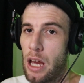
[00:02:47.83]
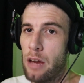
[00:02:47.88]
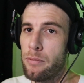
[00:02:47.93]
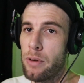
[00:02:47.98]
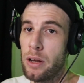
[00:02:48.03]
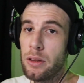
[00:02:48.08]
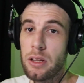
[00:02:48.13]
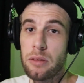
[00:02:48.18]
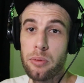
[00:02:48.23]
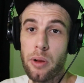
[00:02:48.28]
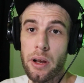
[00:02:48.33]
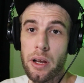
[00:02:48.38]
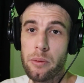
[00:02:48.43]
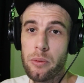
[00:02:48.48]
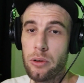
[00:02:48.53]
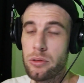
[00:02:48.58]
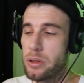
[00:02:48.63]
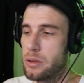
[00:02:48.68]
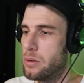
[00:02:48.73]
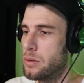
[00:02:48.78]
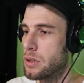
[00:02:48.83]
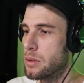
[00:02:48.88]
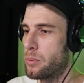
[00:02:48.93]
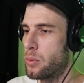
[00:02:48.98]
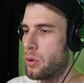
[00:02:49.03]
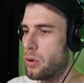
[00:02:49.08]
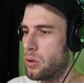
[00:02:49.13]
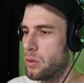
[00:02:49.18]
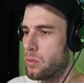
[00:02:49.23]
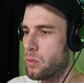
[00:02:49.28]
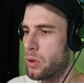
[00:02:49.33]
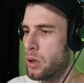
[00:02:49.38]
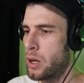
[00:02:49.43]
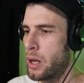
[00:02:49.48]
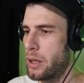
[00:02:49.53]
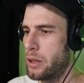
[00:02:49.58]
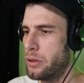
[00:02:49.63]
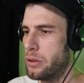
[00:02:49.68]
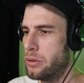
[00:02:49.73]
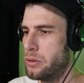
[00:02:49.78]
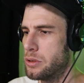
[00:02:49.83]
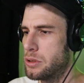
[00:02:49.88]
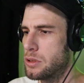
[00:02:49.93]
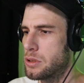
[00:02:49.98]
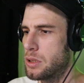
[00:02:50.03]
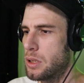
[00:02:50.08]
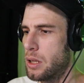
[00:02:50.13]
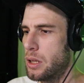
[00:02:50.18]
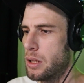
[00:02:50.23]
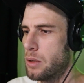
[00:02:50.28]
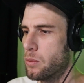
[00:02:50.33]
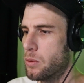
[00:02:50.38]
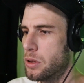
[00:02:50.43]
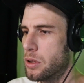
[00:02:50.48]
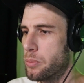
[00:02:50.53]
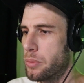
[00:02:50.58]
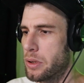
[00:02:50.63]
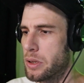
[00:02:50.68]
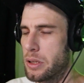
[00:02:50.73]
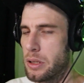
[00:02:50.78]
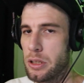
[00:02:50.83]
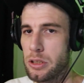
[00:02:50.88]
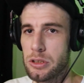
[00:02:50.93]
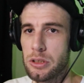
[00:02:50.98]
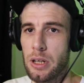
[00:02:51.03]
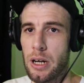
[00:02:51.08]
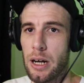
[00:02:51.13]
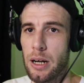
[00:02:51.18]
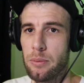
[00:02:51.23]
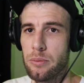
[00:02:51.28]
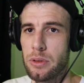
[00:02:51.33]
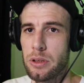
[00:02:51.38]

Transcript: I find this plugin most usable when I use it with the percentage knob.